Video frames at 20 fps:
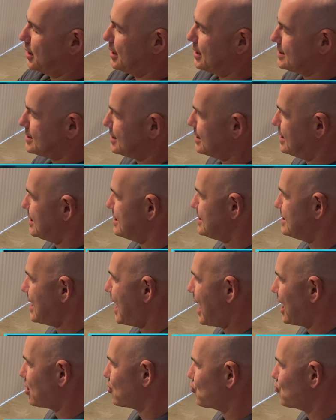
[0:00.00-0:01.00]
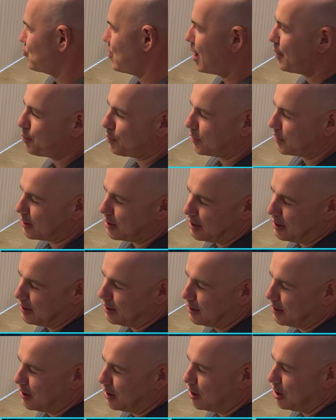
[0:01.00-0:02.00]
is an exact replica
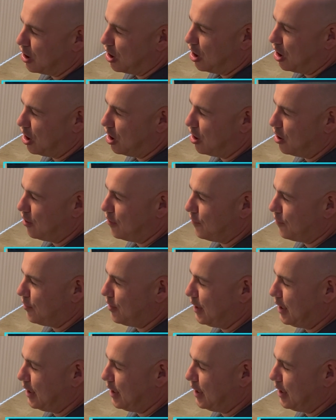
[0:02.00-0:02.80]
of